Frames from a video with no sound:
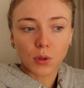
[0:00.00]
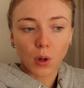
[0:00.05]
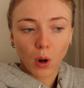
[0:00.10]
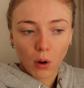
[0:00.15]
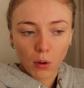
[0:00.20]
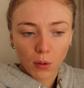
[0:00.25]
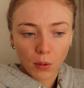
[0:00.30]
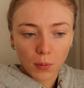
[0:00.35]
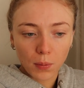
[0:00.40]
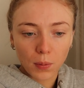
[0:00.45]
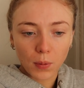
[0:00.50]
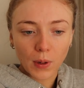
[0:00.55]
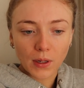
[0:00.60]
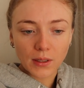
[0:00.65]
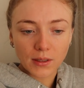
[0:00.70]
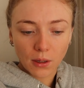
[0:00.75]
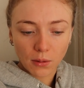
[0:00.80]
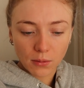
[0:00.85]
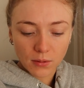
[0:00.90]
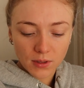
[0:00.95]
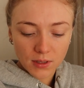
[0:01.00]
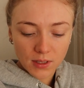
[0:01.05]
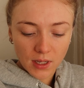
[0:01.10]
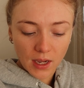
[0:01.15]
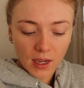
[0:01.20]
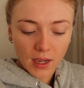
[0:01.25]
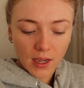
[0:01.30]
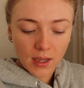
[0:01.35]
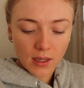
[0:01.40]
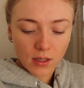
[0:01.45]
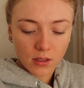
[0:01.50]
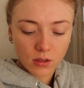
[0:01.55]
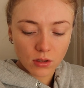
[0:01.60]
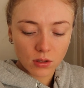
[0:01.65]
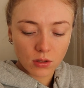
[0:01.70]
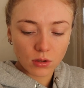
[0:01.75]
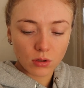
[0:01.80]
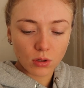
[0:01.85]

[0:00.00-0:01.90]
got up, went downstairs,